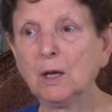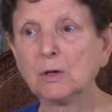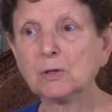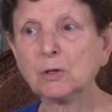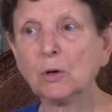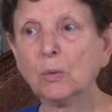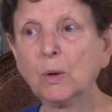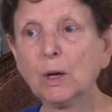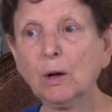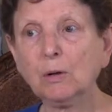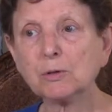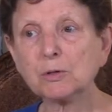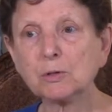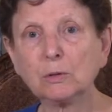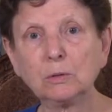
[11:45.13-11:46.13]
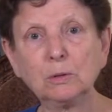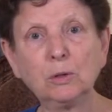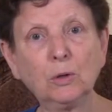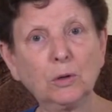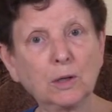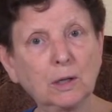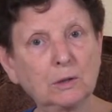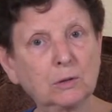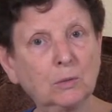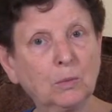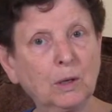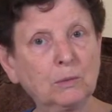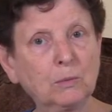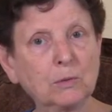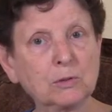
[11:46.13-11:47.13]
So we also look at the
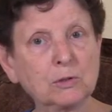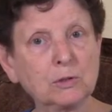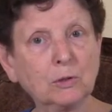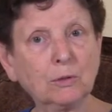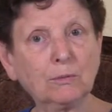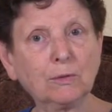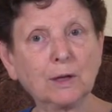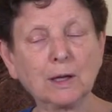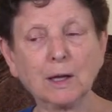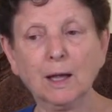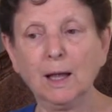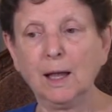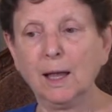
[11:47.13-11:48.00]
one we're serving